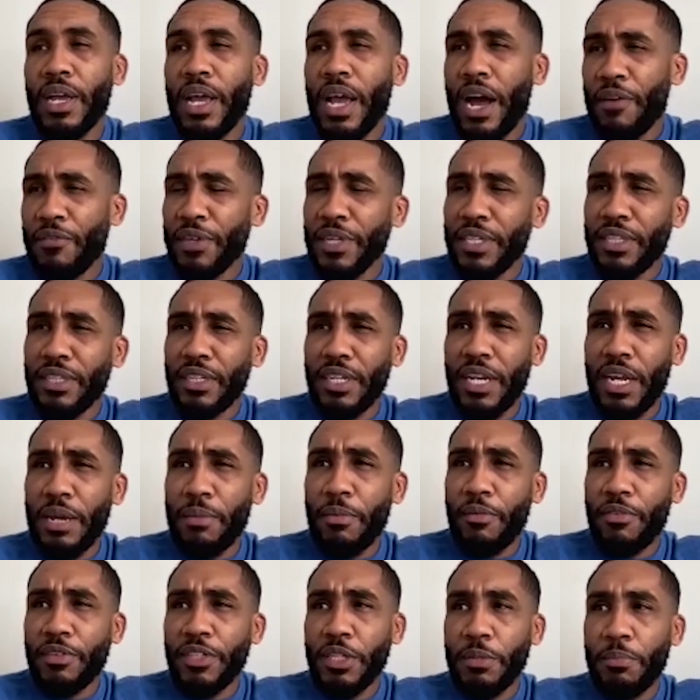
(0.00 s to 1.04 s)
I forget the name
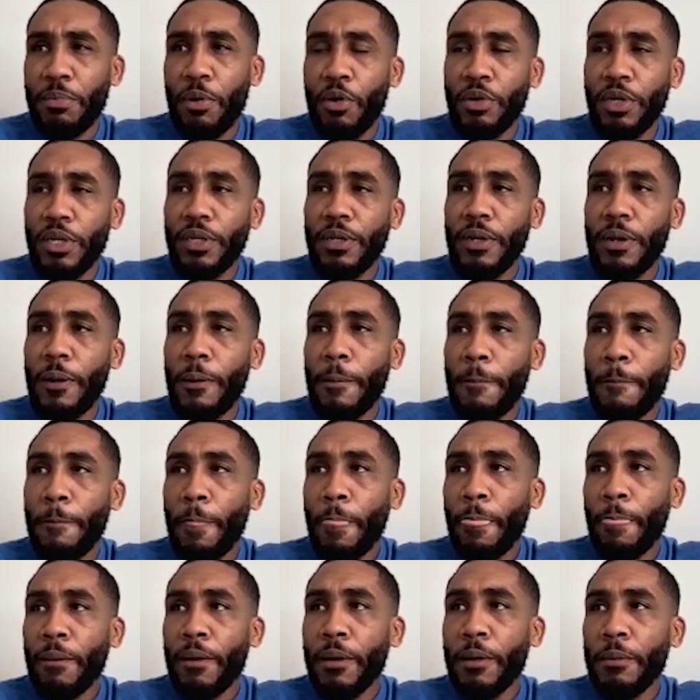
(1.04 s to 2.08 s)
of his opponent,
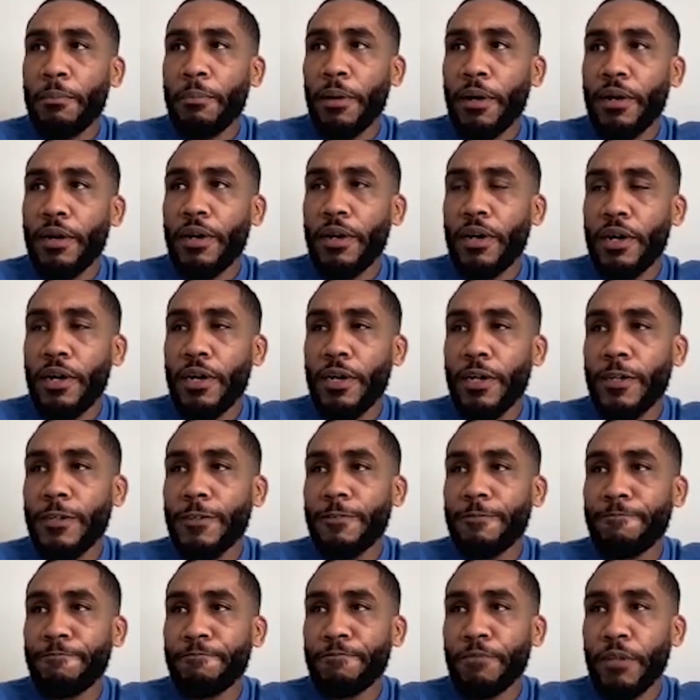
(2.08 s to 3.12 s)
but
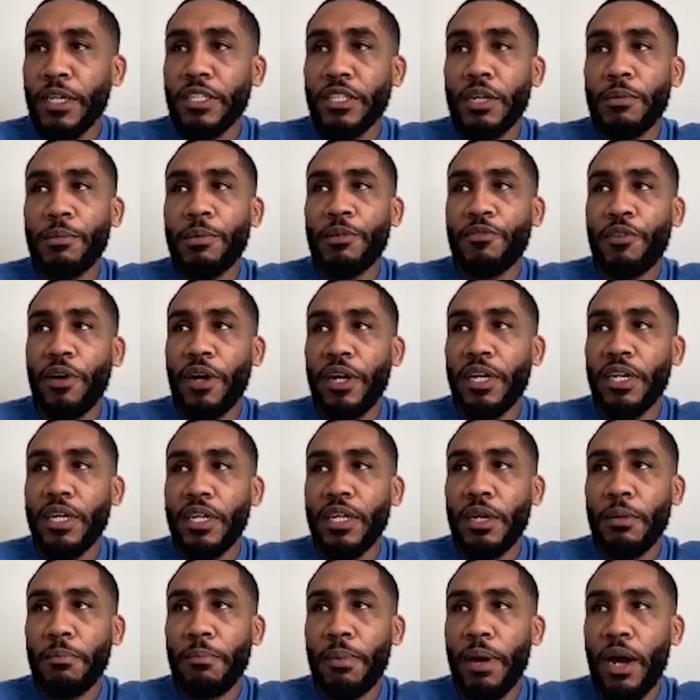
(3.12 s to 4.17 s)
he's going to be fighting in
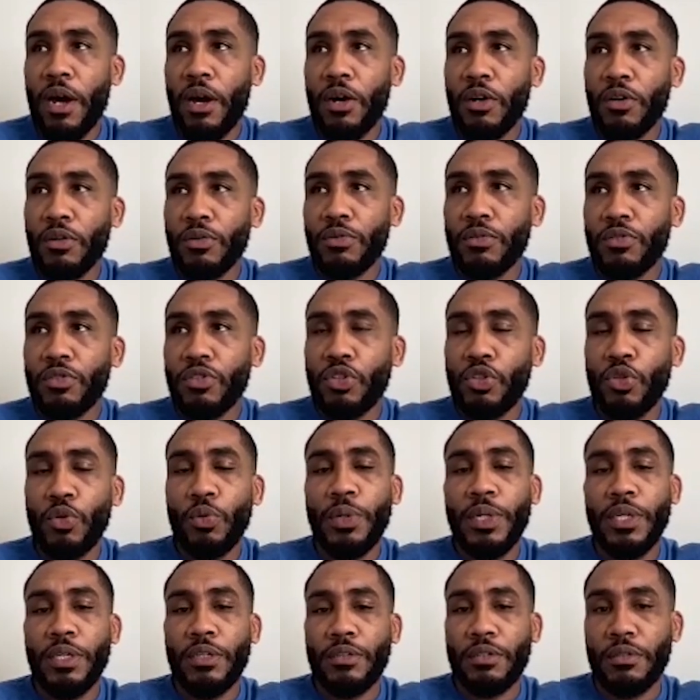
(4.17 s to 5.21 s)
about 2
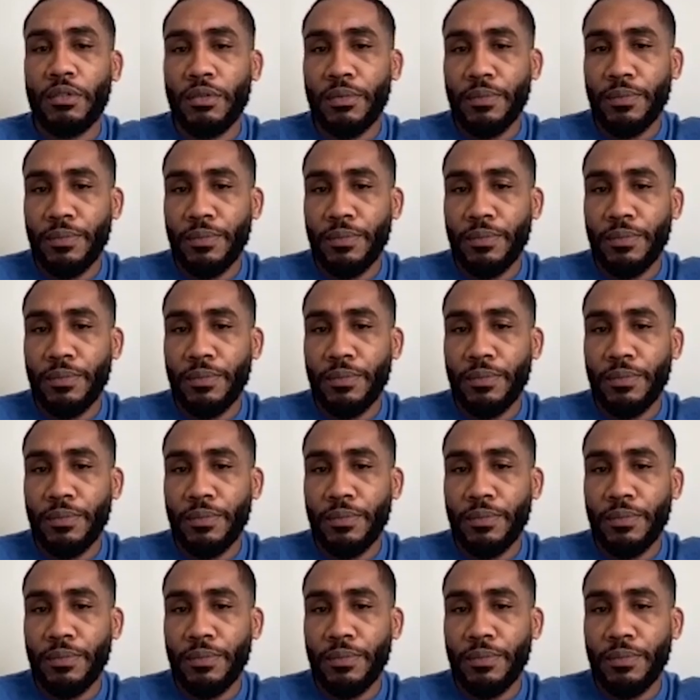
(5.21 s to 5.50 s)
weeks.